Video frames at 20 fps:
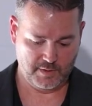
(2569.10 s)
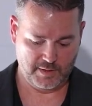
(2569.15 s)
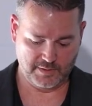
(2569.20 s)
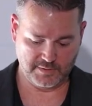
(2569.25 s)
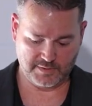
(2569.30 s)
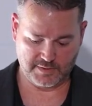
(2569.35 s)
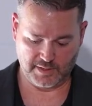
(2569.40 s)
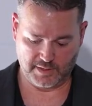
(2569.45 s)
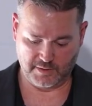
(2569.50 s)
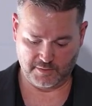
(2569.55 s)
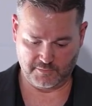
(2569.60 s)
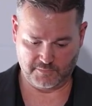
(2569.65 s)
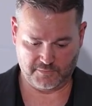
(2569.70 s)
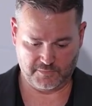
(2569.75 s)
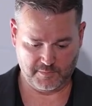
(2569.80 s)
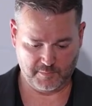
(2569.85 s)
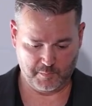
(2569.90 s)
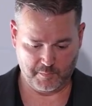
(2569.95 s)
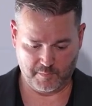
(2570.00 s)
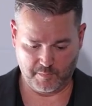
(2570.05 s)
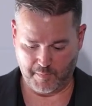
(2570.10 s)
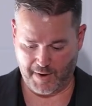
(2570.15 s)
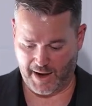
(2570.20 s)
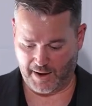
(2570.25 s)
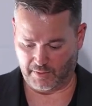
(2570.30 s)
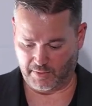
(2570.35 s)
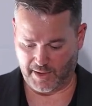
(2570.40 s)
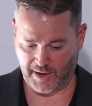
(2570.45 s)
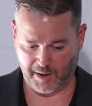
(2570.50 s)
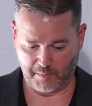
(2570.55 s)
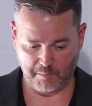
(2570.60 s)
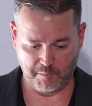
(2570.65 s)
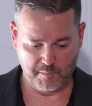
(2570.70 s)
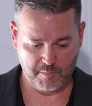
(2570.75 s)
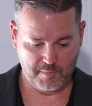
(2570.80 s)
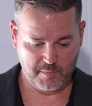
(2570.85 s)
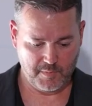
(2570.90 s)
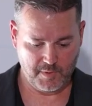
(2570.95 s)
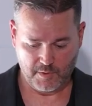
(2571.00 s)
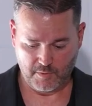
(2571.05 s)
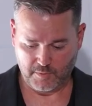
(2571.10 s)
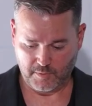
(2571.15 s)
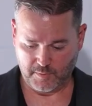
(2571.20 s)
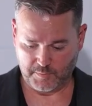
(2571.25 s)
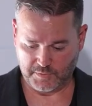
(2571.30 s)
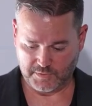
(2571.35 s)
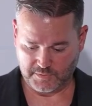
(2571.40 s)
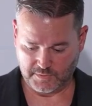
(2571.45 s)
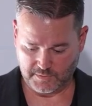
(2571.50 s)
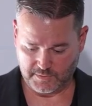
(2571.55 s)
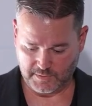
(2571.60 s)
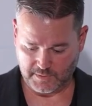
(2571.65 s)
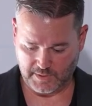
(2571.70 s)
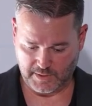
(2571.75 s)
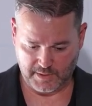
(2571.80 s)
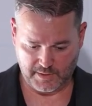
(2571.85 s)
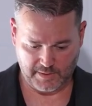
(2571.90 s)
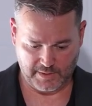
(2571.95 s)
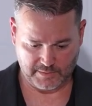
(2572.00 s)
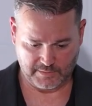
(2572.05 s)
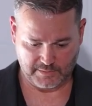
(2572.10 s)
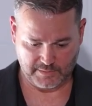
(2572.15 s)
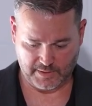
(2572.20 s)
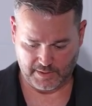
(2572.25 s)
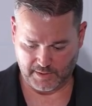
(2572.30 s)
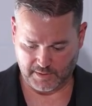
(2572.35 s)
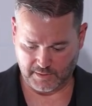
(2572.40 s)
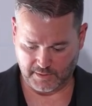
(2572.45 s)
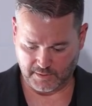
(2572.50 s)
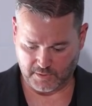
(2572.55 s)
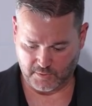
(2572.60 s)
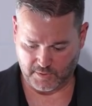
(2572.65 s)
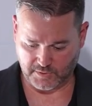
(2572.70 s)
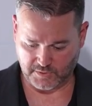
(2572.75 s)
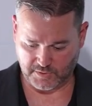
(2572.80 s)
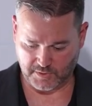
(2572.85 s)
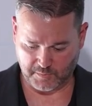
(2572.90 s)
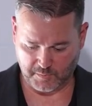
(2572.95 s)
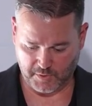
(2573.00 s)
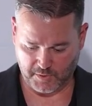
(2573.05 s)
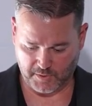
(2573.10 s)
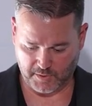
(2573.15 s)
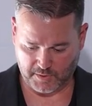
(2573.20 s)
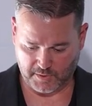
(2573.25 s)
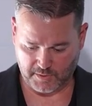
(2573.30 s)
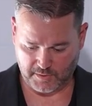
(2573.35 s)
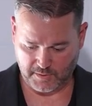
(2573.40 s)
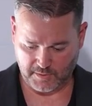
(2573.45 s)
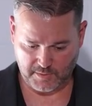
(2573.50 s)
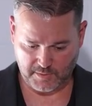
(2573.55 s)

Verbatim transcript: instead of MATLAB. Oops, and that's not a question mark.